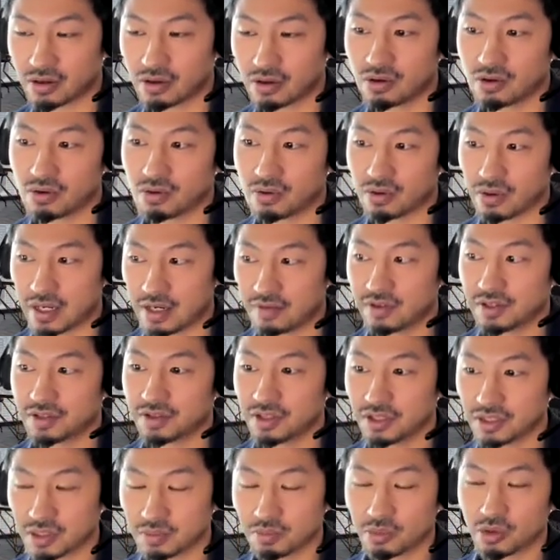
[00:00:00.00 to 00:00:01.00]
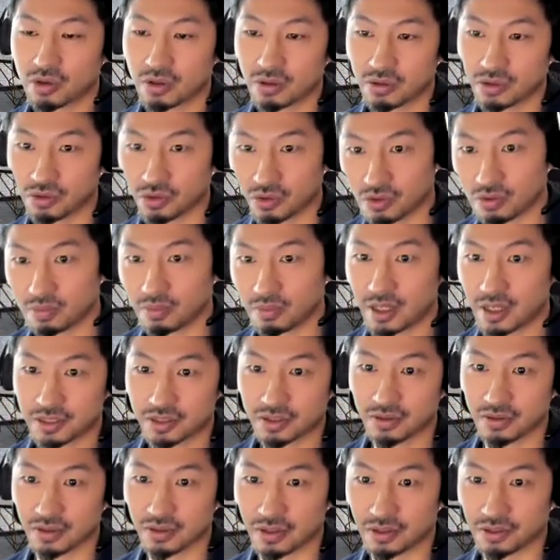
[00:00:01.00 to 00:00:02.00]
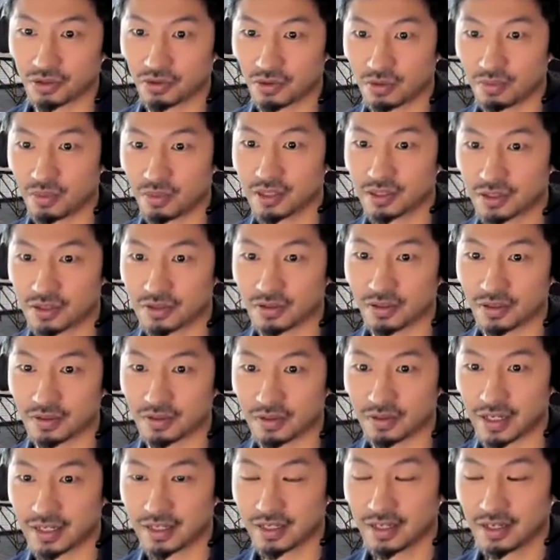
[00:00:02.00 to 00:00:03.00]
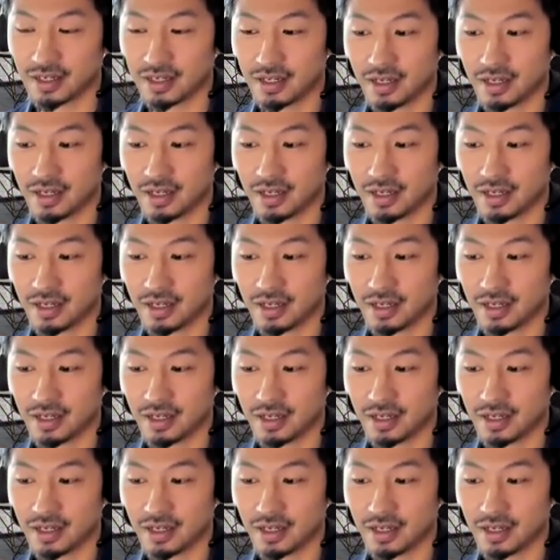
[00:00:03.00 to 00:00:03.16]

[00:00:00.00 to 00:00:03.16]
oh, everything's neuromuscular, right?